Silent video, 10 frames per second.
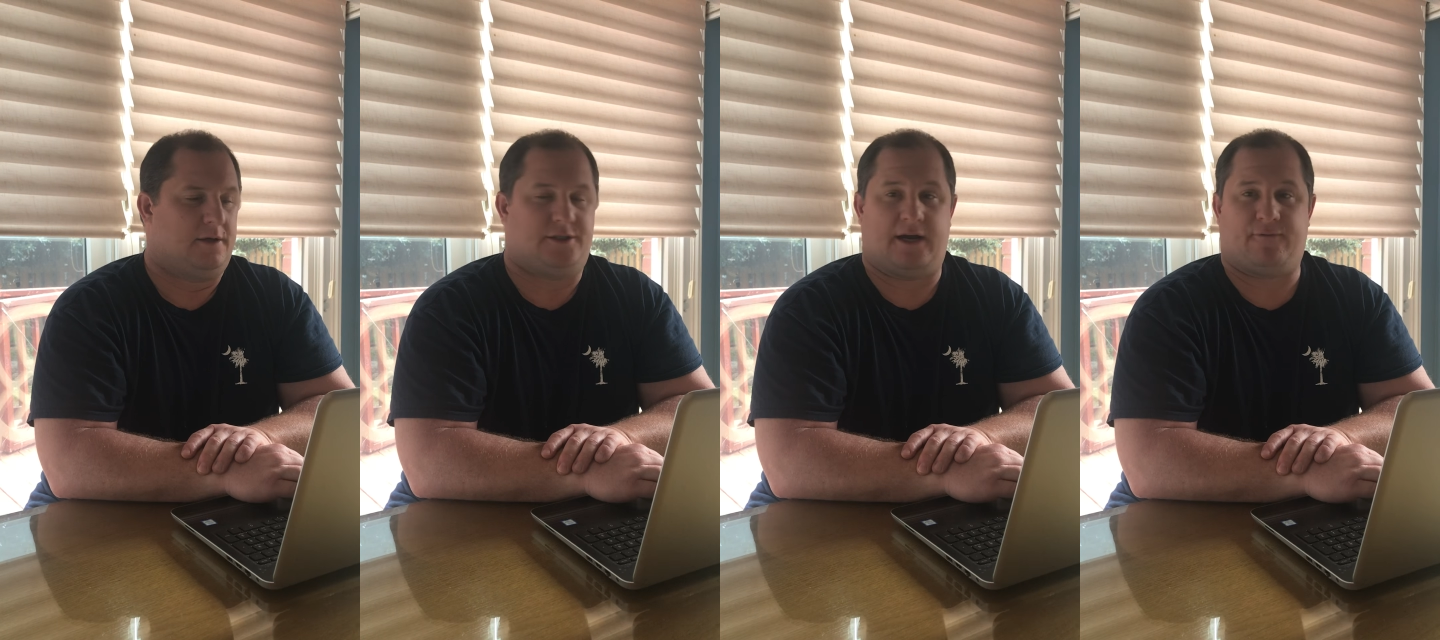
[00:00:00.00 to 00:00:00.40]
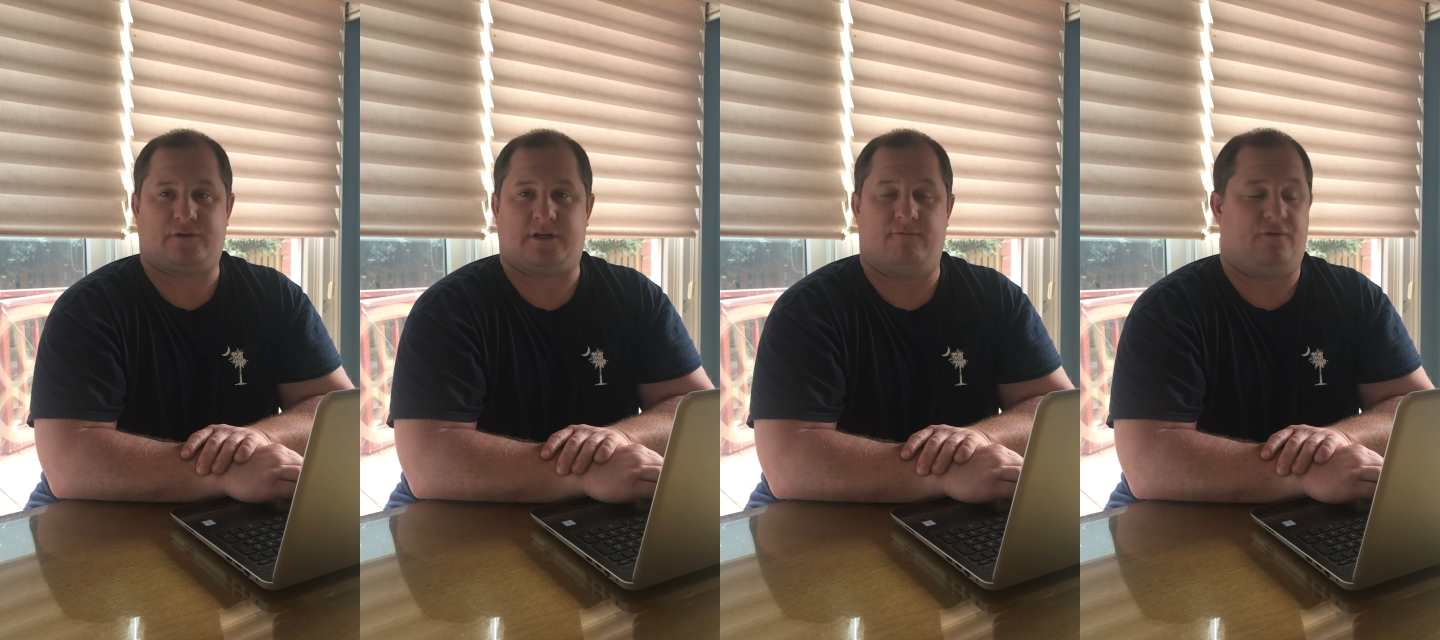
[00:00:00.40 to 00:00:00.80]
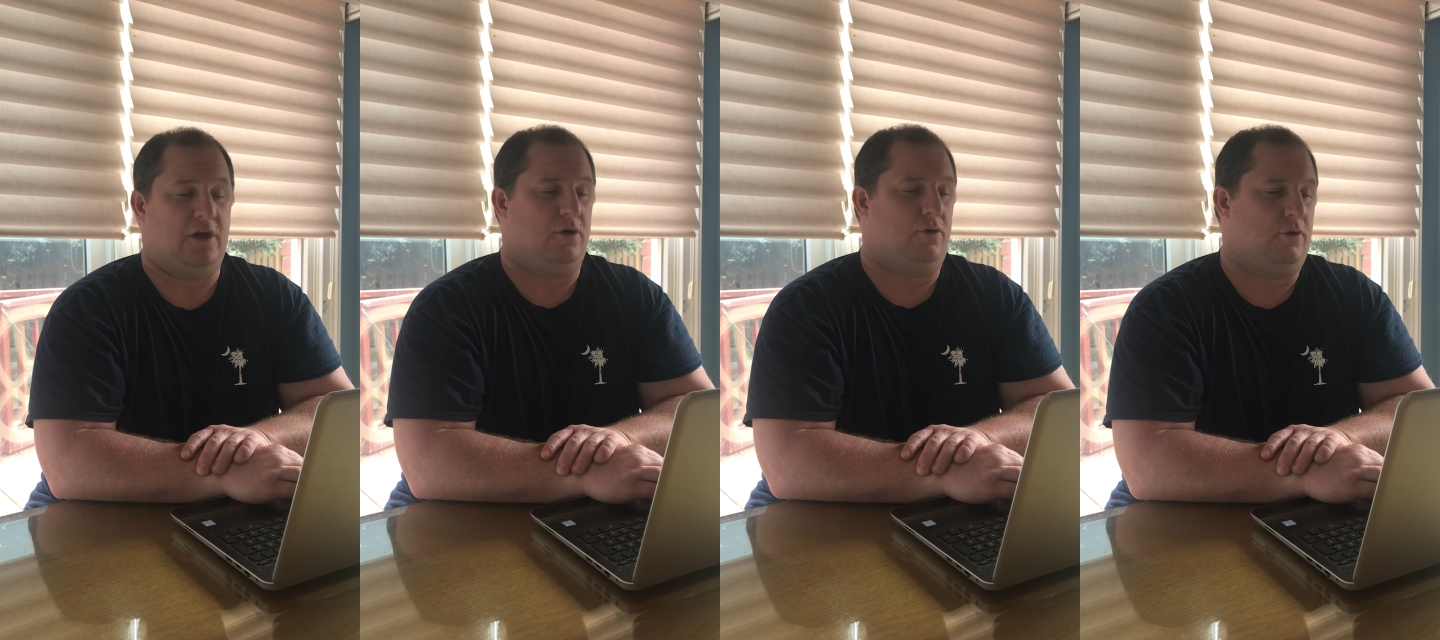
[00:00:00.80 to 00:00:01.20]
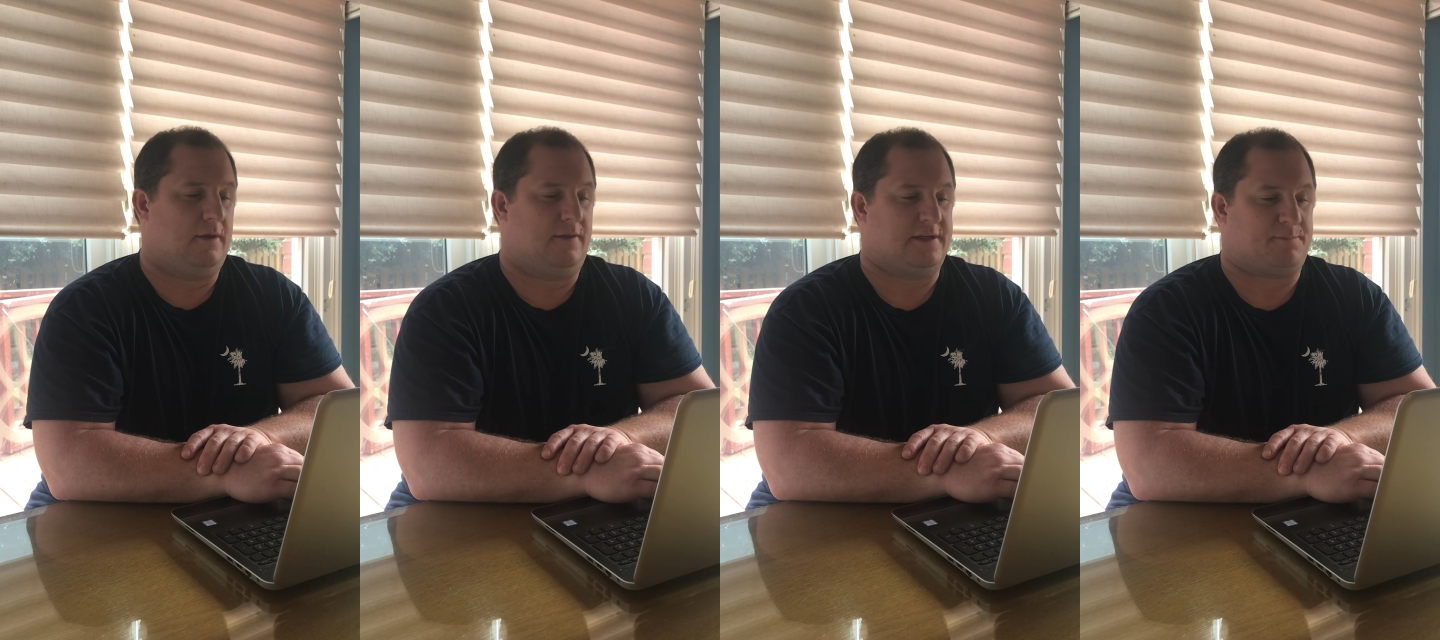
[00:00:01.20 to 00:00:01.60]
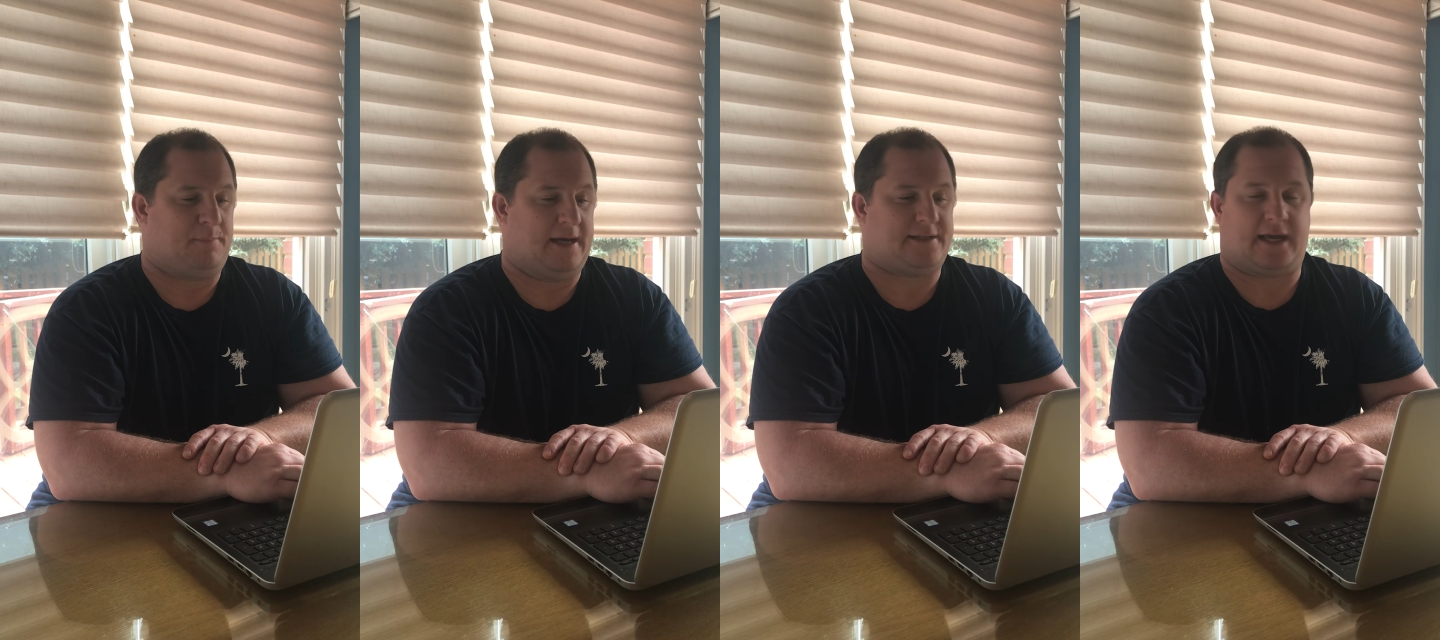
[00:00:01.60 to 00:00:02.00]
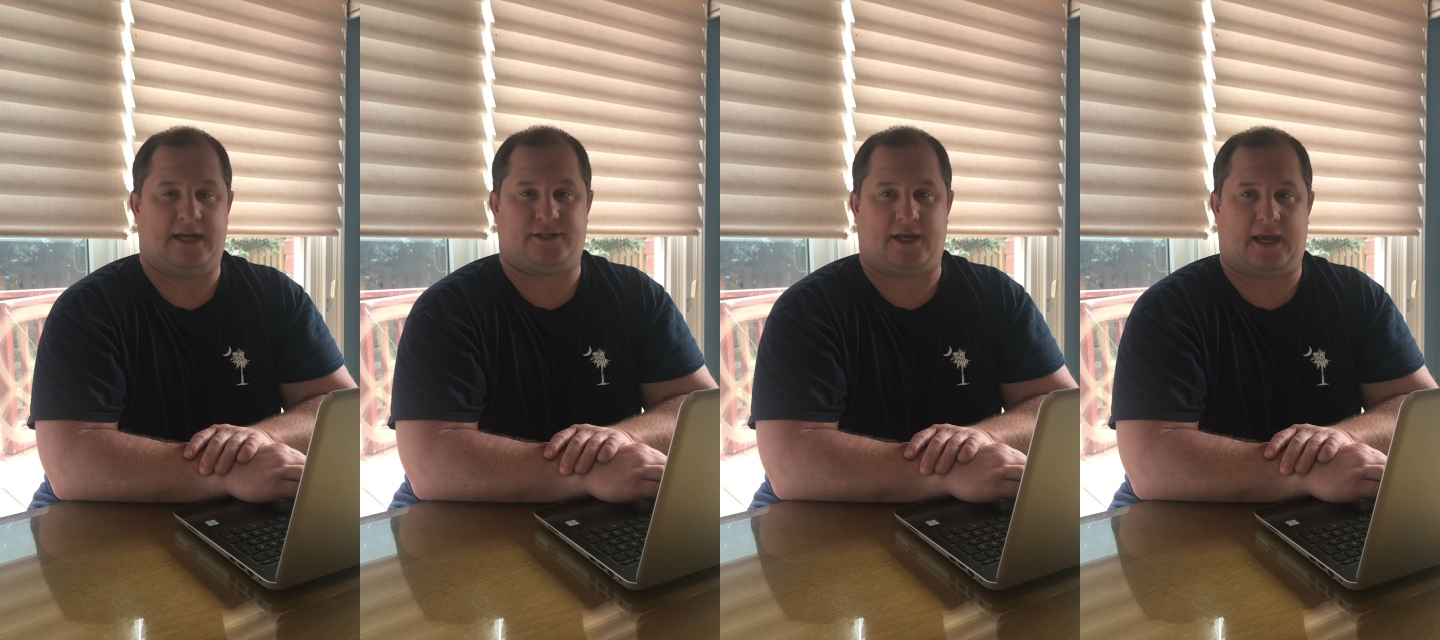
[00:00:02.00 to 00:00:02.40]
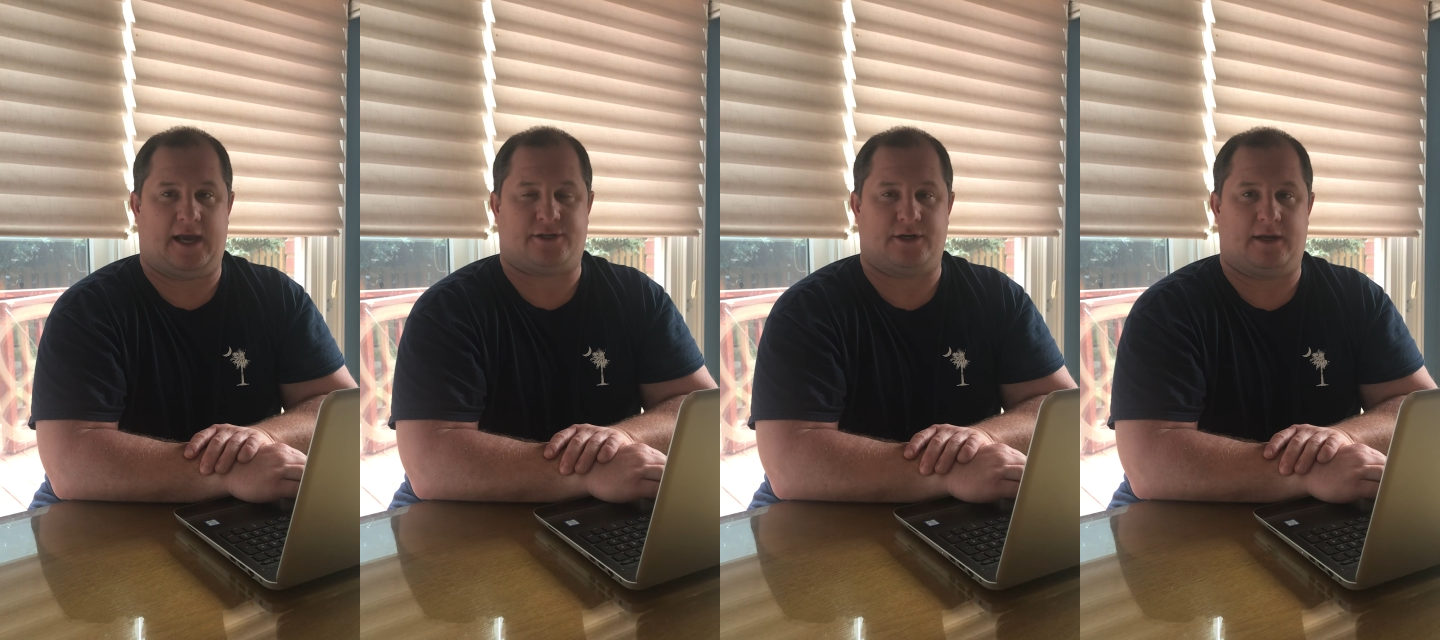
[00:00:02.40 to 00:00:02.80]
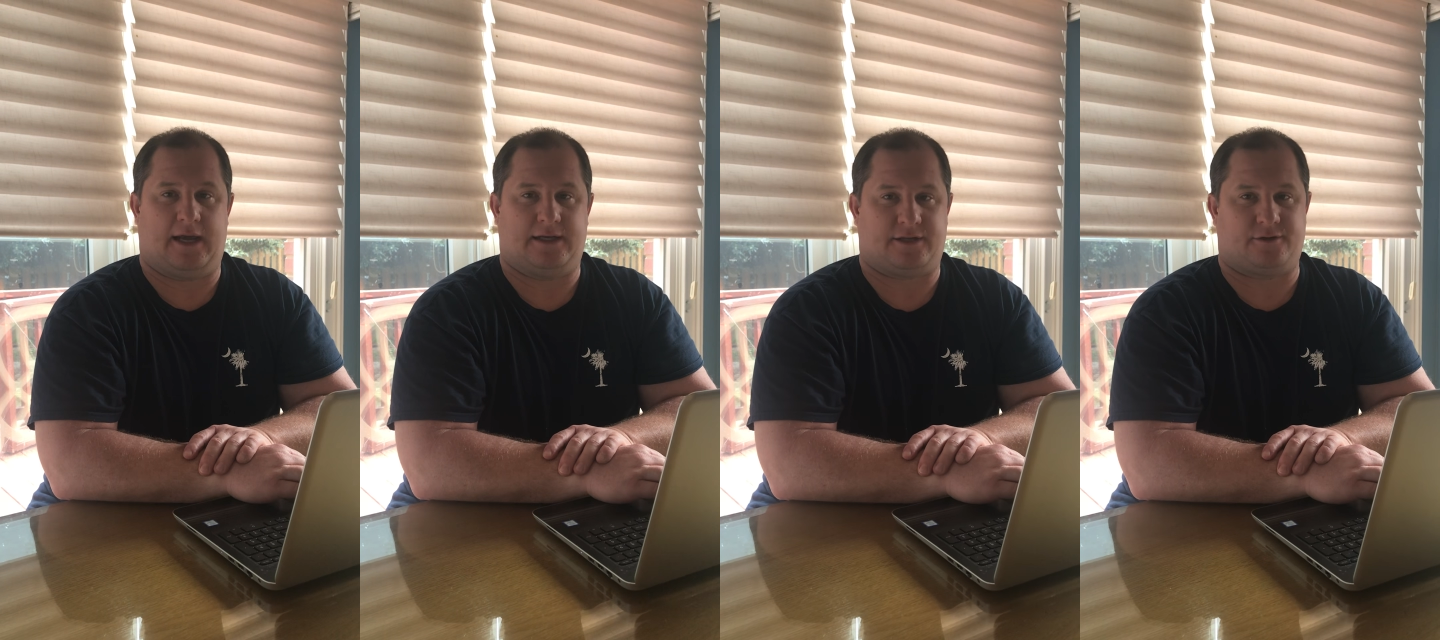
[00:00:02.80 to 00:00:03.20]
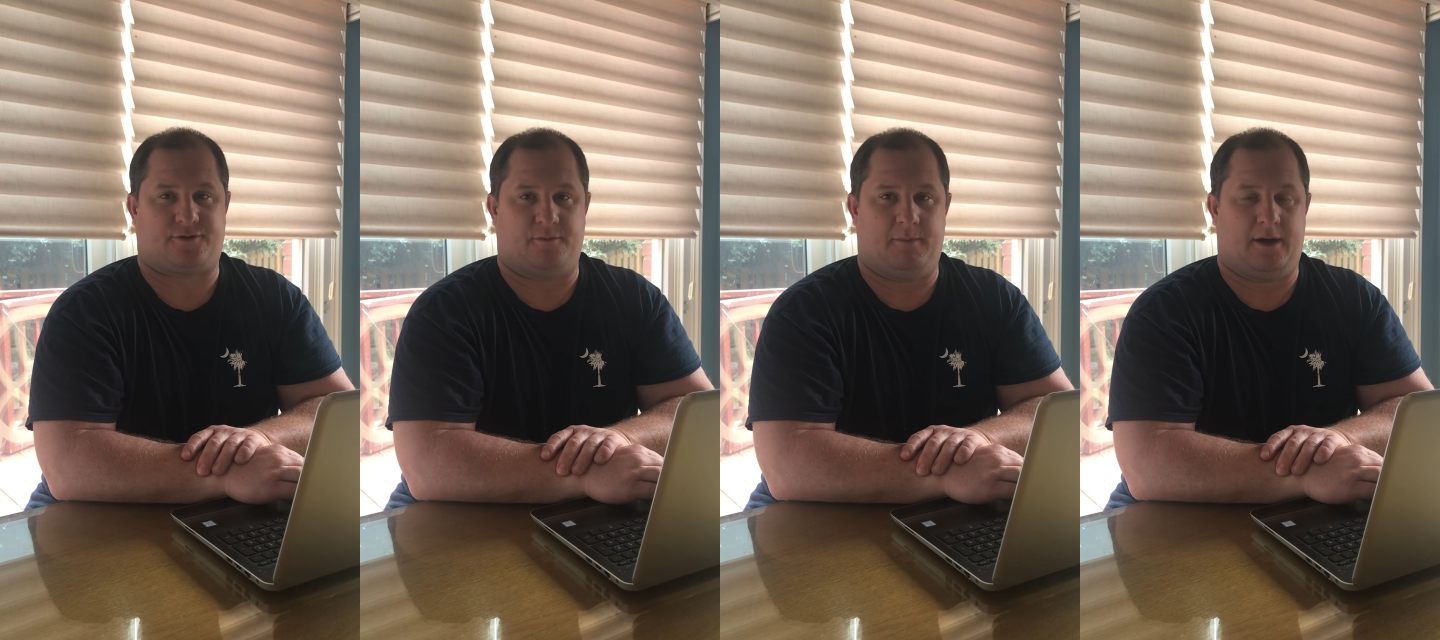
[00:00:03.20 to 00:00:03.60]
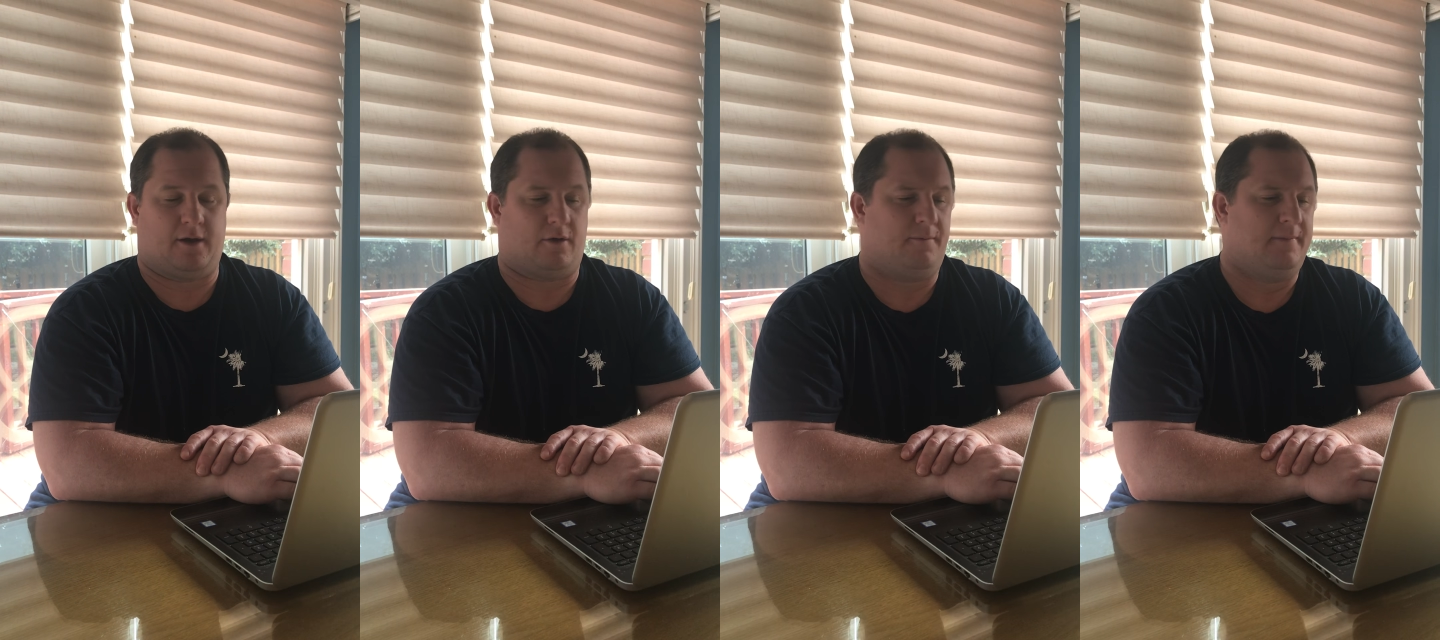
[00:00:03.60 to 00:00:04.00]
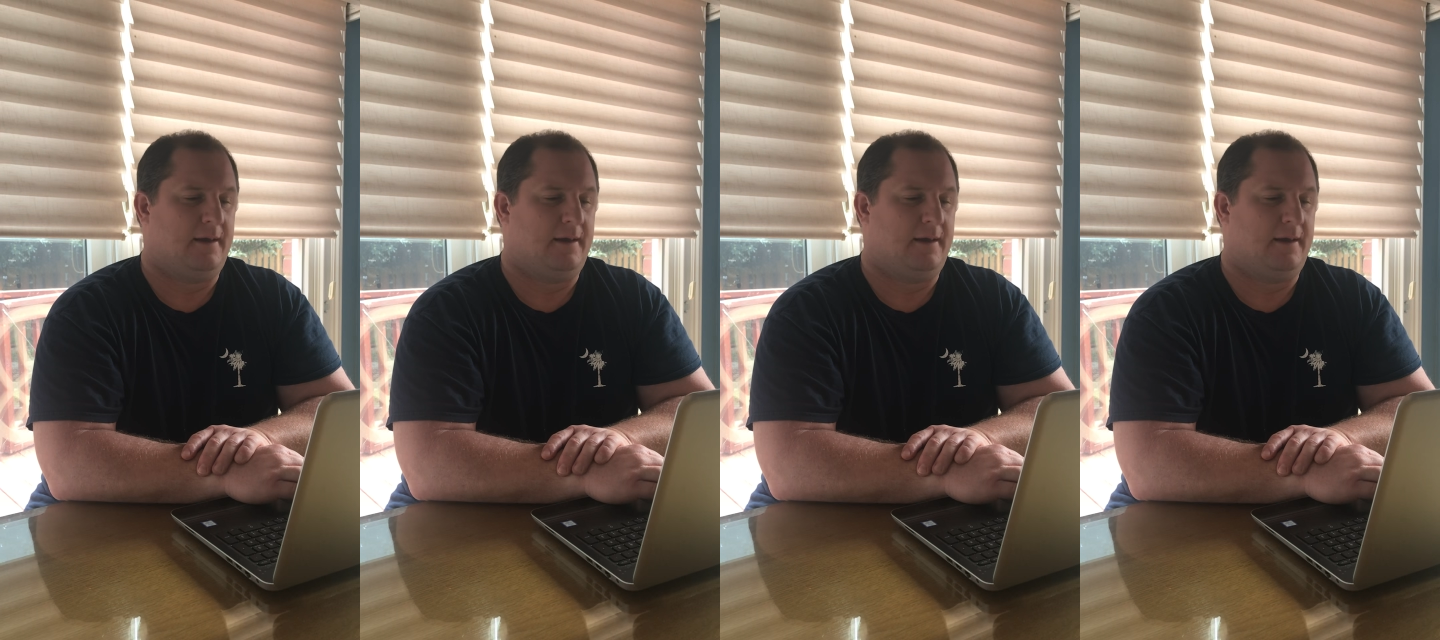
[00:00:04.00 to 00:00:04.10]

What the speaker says: Jefferson viewed this basic education as instrumental